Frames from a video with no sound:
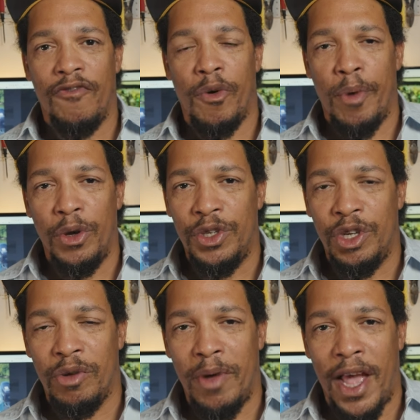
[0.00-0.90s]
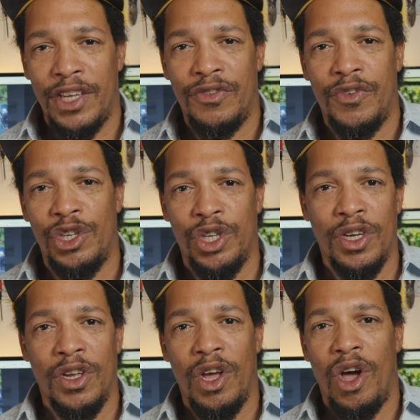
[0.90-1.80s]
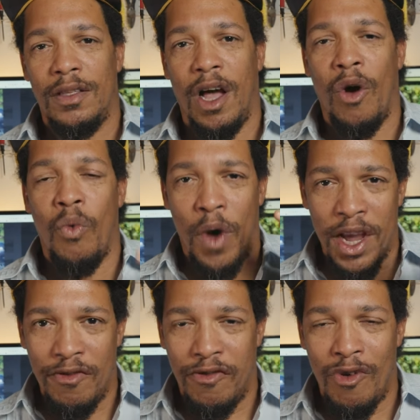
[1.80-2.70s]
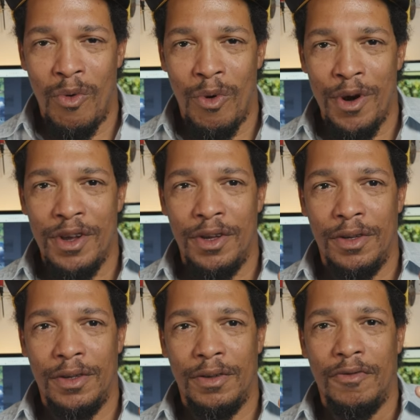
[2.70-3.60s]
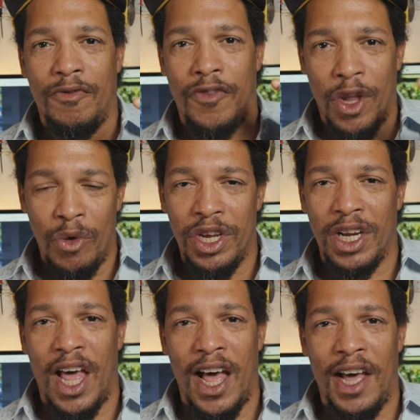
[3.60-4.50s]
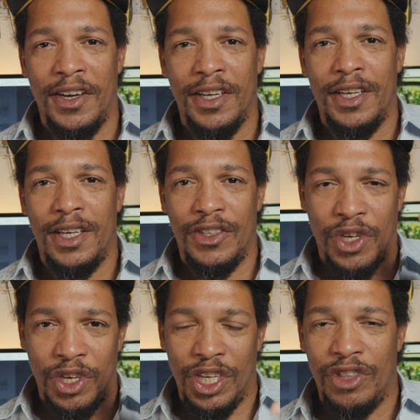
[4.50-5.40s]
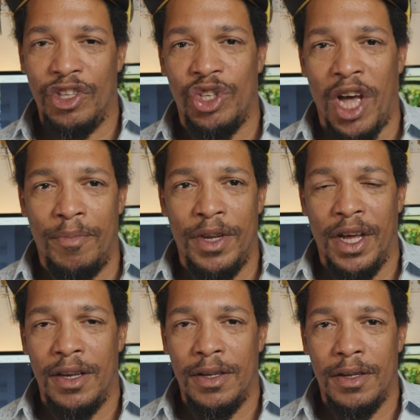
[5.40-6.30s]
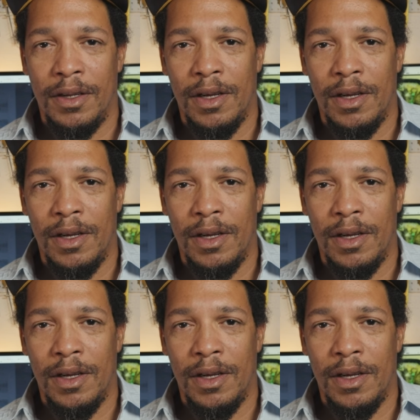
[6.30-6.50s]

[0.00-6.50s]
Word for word: For most of your bass fishing, a weight forward floating line is going to get the job done.